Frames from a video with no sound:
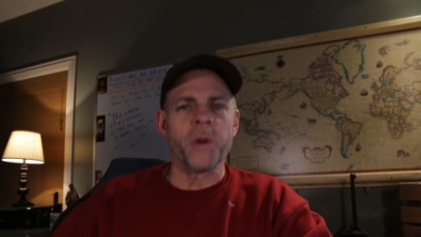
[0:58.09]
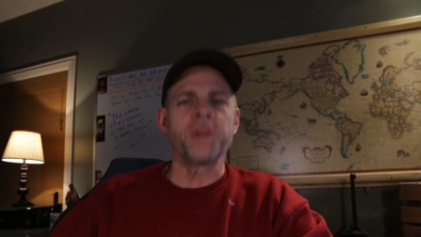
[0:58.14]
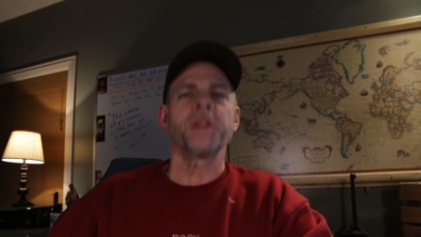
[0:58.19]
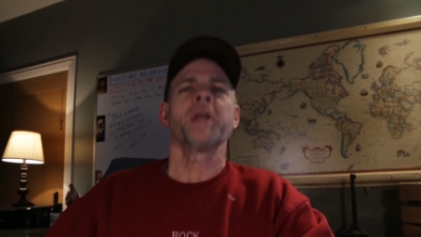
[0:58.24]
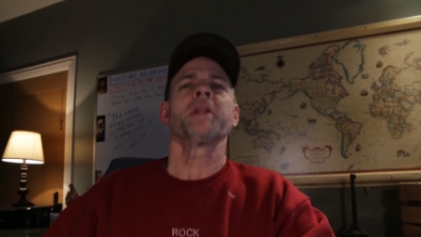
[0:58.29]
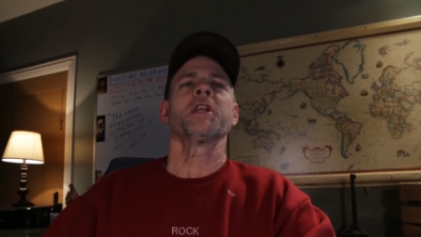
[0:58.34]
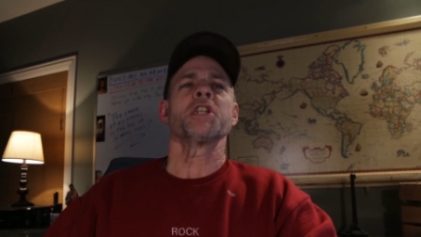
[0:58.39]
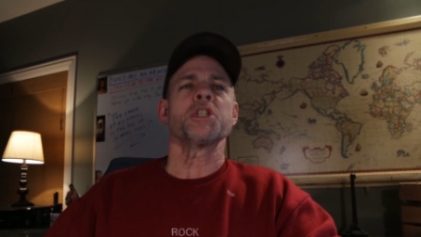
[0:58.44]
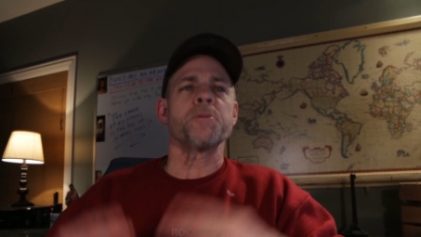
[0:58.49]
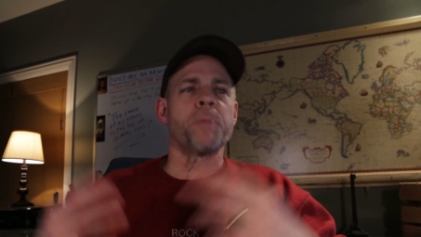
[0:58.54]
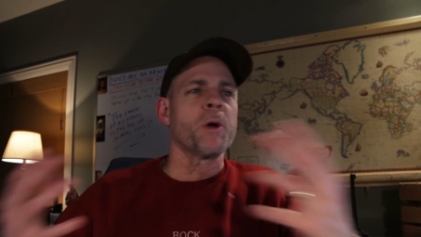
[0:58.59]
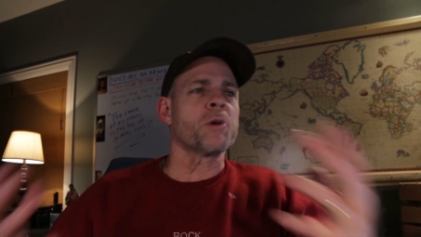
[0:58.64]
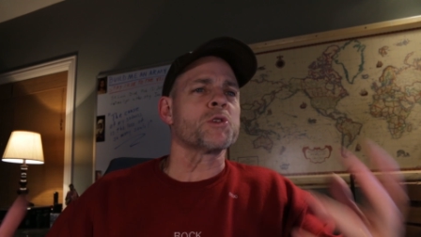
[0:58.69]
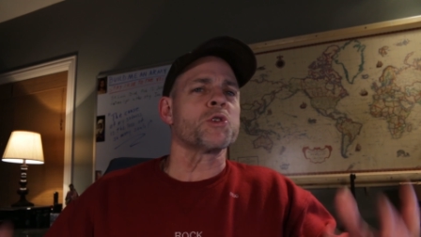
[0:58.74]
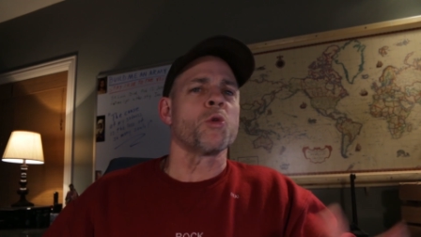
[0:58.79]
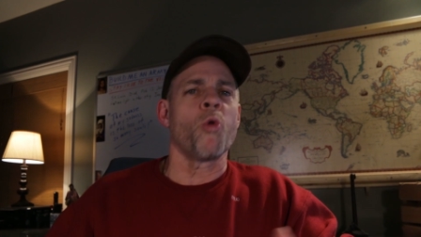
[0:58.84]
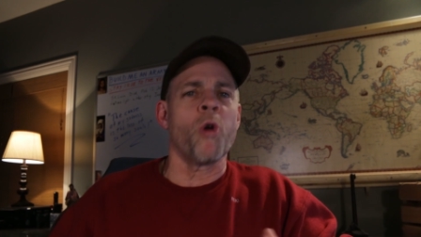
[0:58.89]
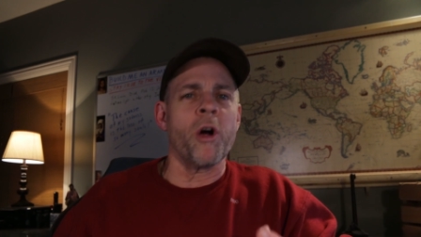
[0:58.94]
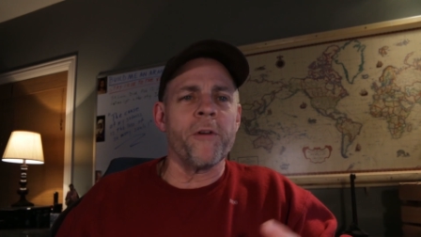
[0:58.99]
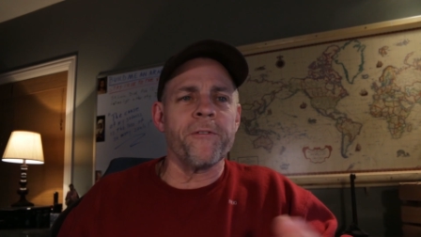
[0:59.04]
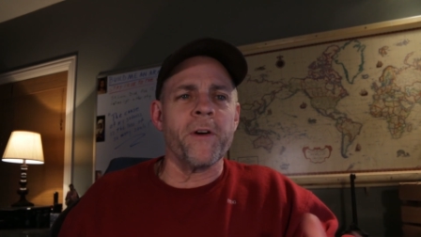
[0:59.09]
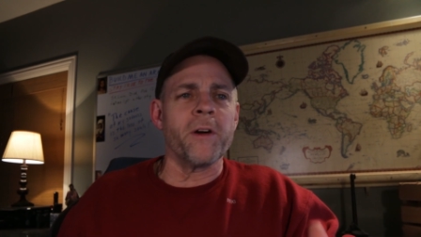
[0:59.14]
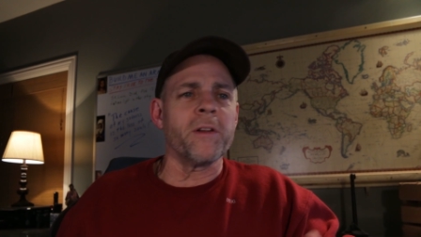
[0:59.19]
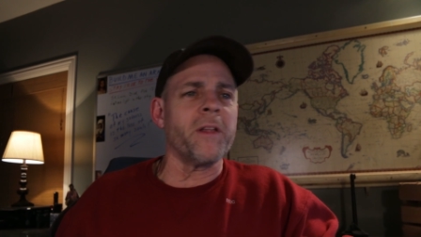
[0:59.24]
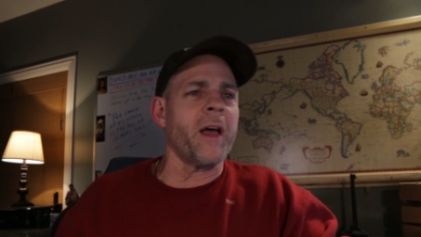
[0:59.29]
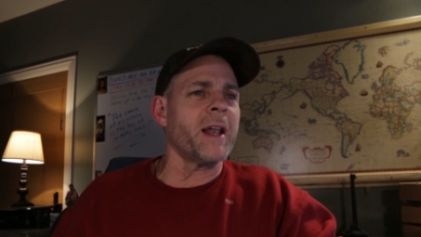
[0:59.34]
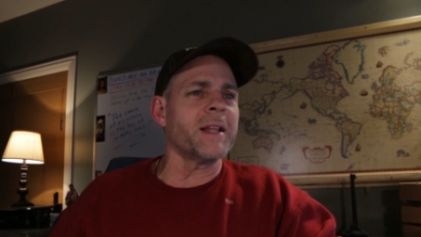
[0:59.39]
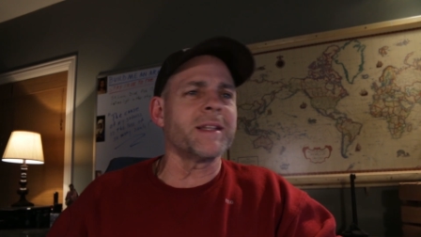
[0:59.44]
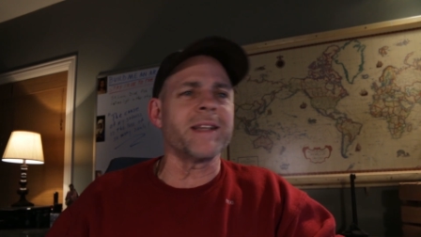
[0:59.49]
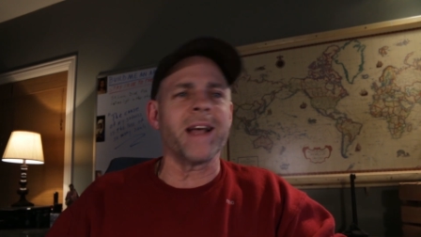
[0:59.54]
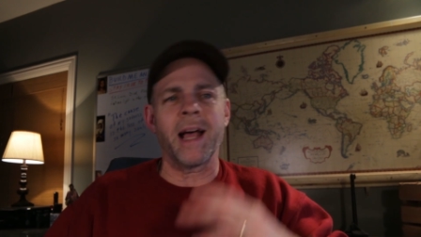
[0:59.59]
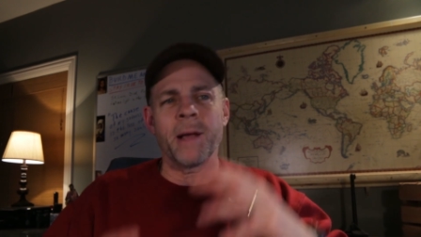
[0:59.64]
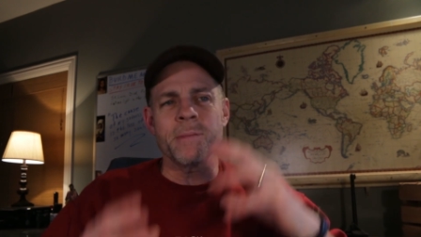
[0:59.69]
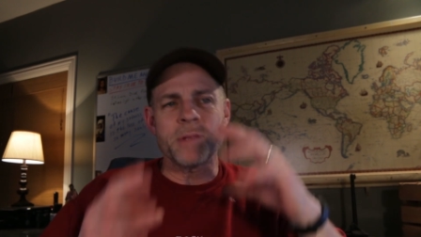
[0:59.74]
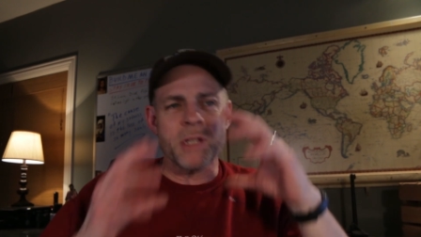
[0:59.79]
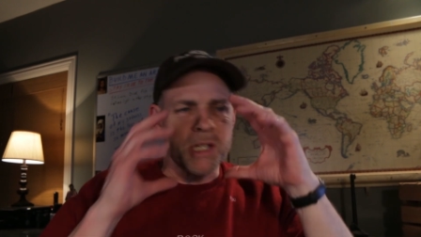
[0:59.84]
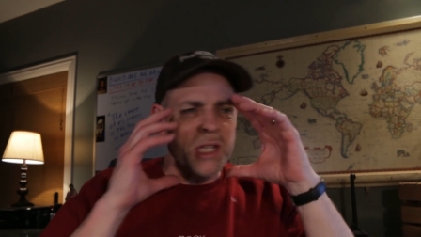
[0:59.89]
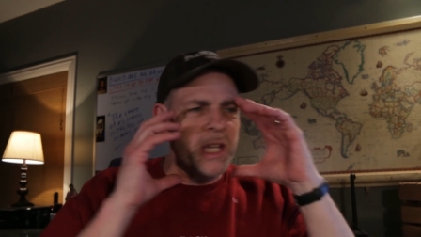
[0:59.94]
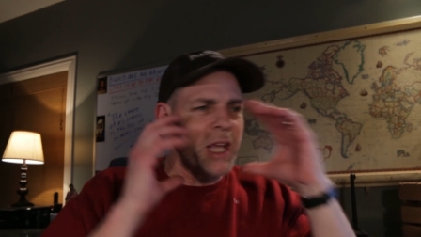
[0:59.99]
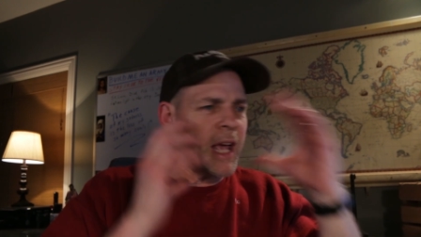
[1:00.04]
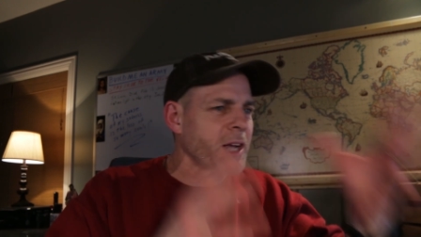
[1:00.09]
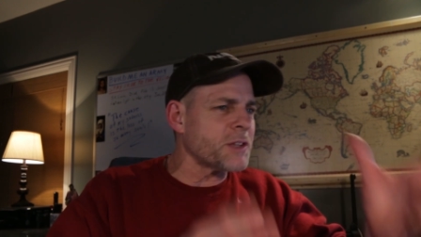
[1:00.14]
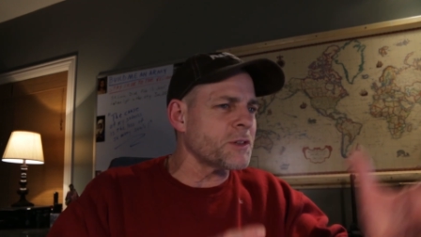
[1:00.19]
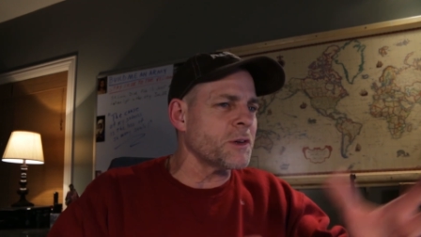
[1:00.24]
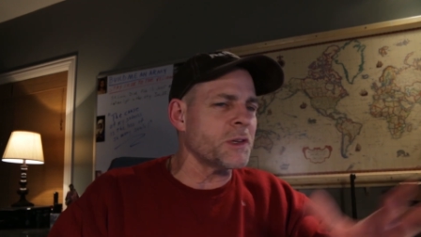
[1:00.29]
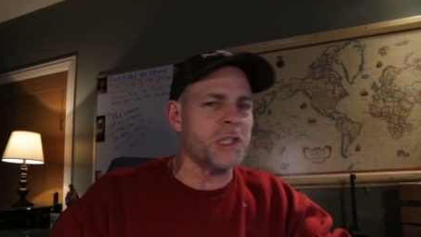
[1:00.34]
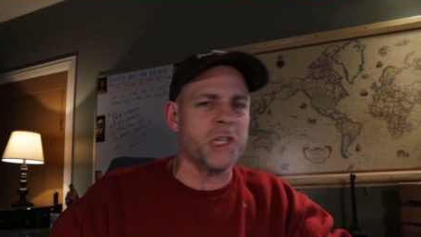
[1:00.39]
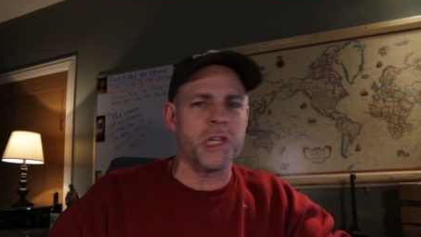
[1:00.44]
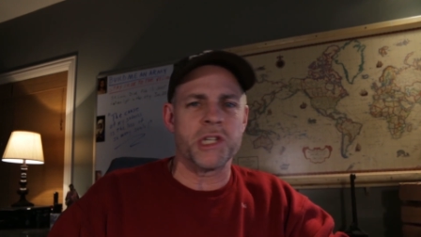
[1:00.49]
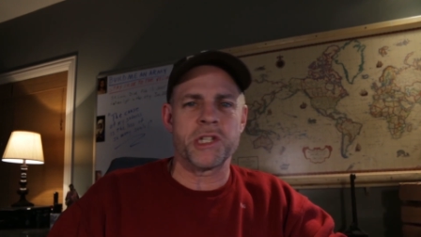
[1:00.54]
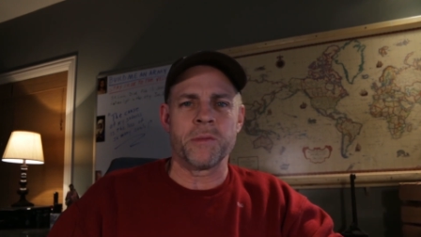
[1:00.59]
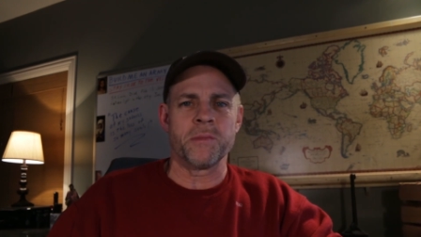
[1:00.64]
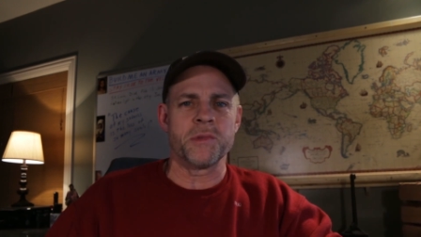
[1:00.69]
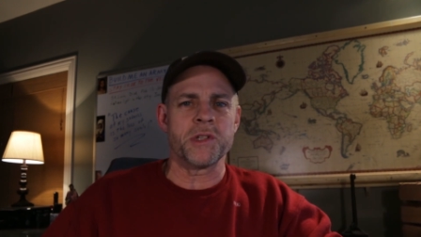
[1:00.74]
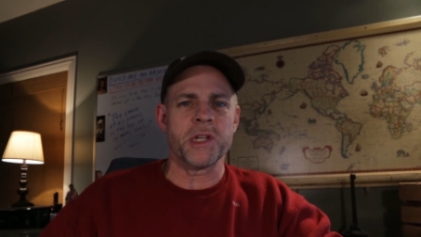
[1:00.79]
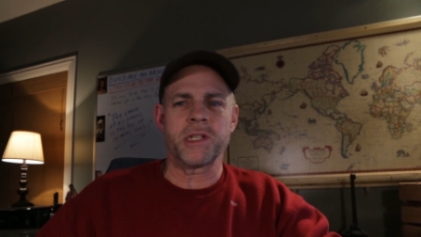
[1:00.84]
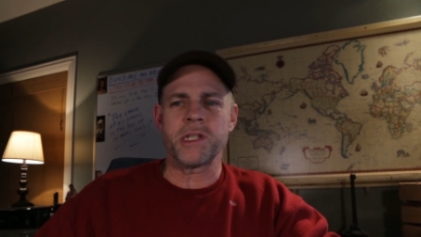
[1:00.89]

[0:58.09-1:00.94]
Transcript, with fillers: We think that spiritual warfare a lot of times is the exorcisms,